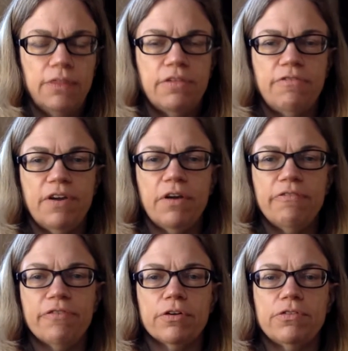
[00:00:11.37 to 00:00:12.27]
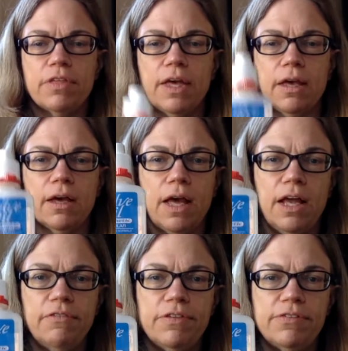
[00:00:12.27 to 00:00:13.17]
The very first thing,
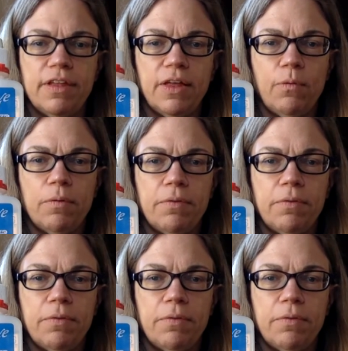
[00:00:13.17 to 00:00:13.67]
kind of a silly one,